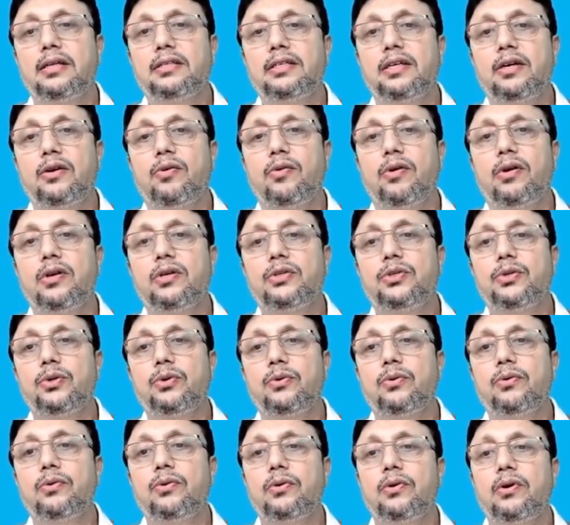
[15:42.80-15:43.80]
is equal
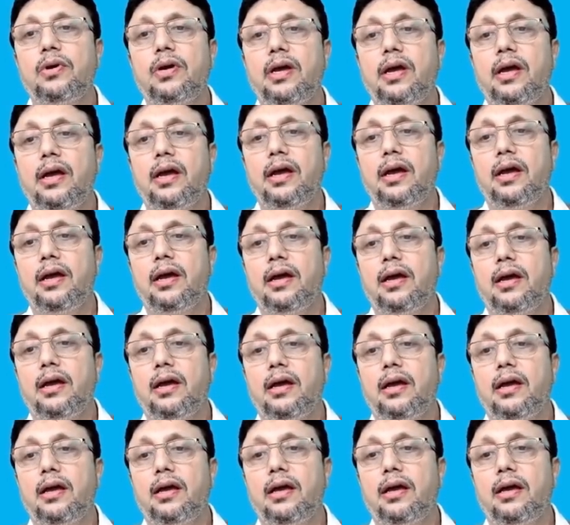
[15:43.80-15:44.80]
to
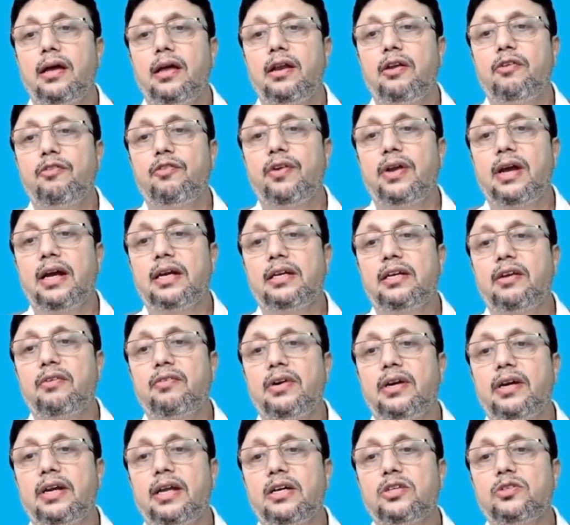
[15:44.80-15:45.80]

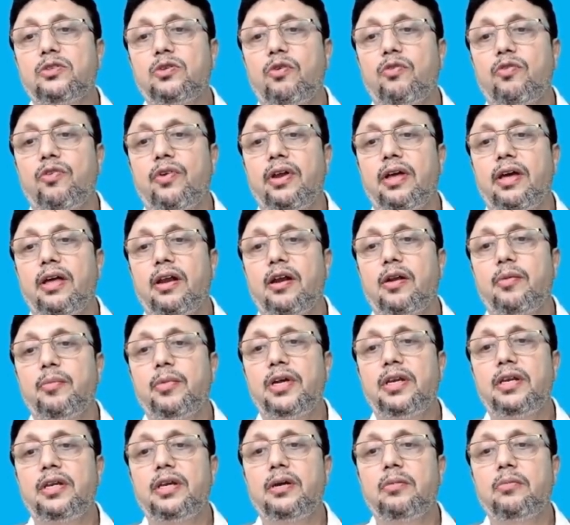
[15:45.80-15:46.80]
refractive index of
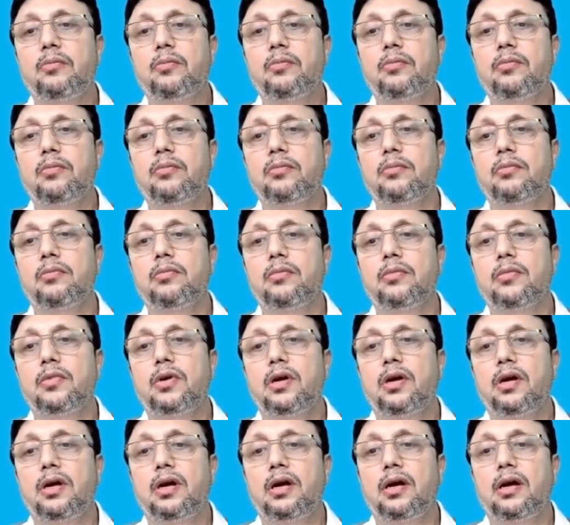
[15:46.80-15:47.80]
rarer medium
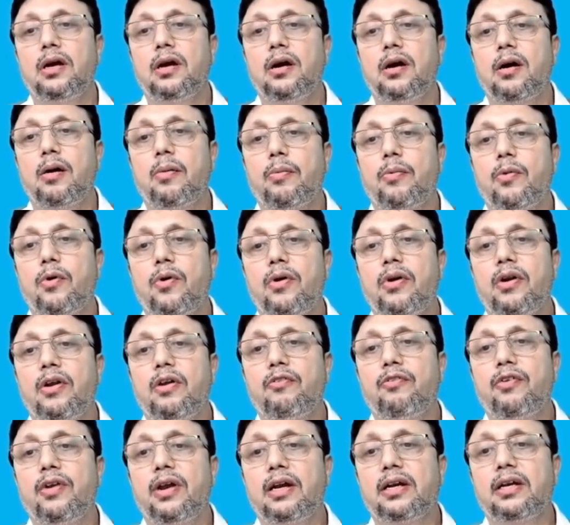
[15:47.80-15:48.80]
upon
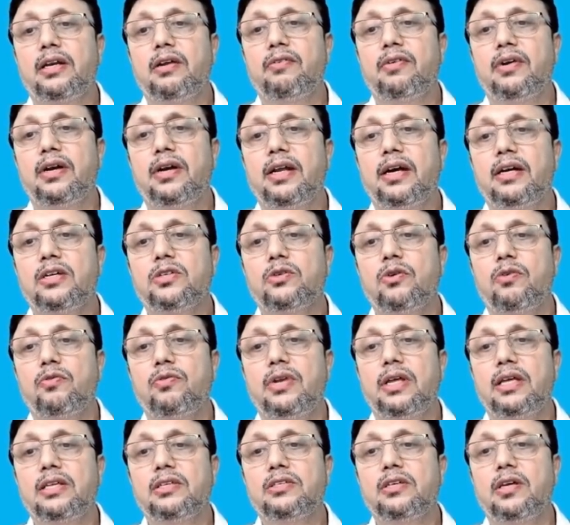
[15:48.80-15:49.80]
refractive index
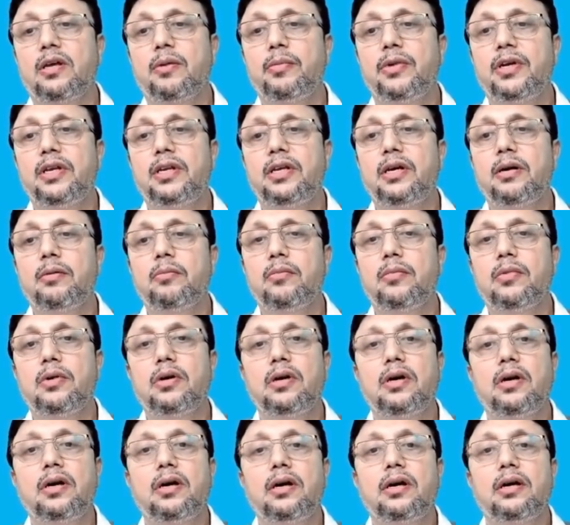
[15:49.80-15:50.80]
of denser medium.
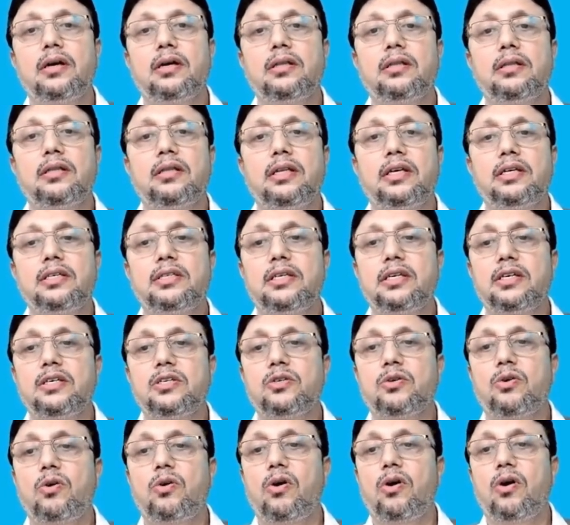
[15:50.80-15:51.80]
This
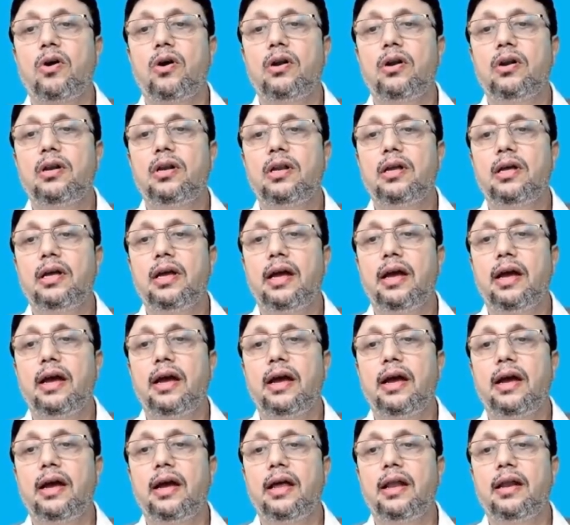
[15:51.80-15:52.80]
is called
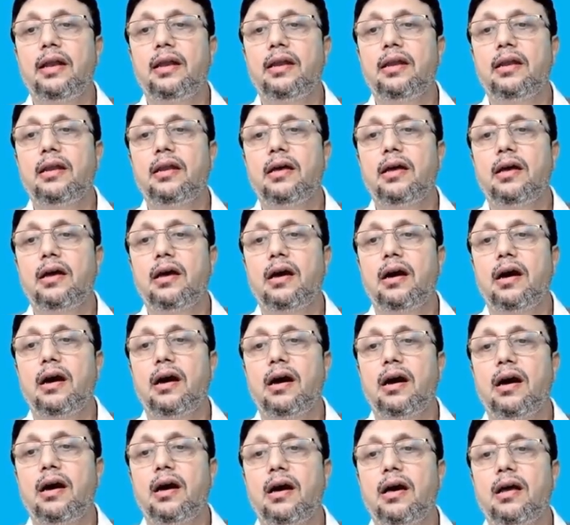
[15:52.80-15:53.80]
NRD,
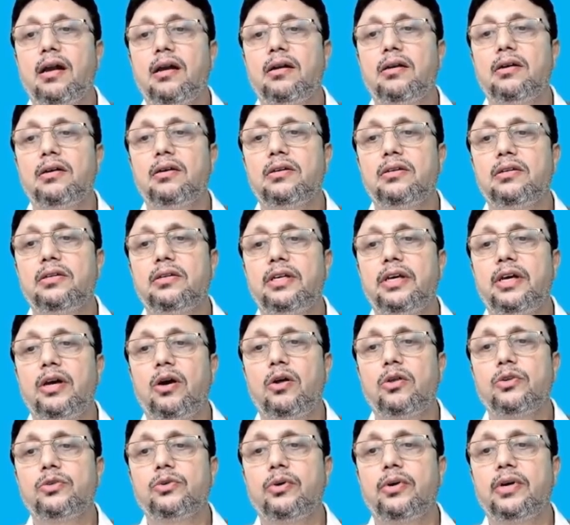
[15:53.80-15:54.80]

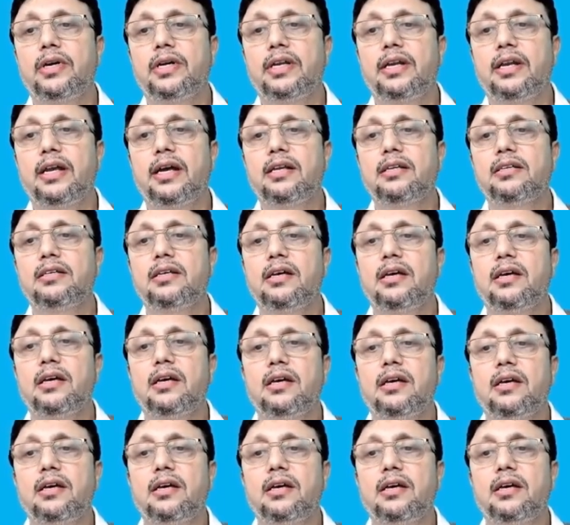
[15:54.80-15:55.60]
also written as